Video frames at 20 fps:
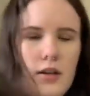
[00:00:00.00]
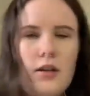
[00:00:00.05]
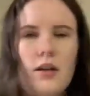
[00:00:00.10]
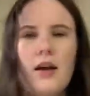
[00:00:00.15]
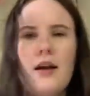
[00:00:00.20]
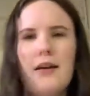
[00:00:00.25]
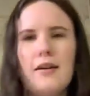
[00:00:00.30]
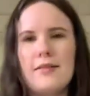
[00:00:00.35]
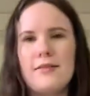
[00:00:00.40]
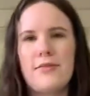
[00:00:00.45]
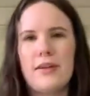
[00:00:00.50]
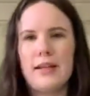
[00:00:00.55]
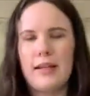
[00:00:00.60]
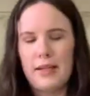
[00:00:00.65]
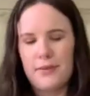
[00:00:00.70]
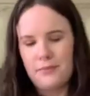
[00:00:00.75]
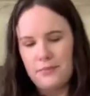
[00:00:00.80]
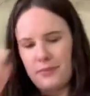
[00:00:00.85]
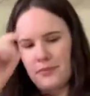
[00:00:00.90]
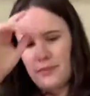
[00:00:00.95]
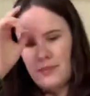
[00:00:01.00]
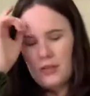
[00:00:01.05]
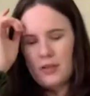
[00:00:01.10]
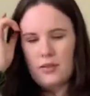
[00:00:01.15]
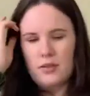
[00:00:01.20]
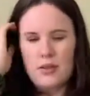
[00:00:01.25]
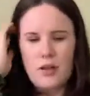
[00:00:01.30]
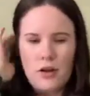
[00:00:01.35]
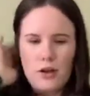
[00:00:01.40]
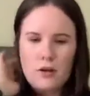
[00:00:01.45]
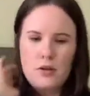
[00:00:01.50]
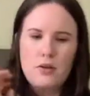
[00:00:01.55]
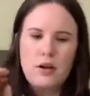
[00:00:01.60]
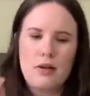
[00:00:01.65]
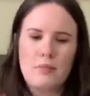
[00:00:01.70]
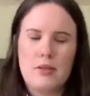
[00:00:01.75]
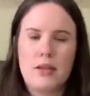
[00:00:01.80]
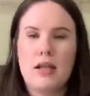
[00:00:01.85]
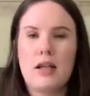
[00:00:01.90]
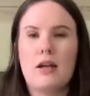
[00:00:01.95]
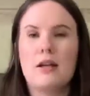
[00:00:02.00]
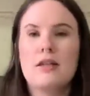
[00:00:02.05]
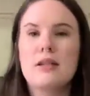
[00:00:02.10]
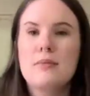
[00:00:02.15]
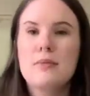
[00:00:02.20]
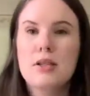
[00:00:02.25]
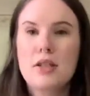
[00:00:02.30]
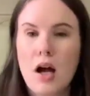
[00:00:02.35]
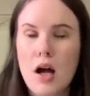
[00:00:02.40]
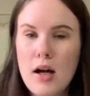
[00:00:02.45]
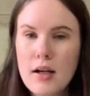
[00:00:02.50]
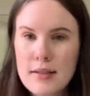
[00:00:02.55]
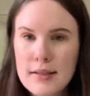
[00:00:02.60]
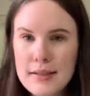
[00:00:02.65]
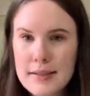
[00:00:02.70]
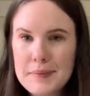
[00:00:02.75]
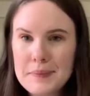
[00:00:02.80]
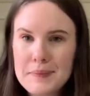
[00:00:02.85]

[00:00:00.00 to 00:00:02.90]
Alrighty, so I'm knitting on some socks.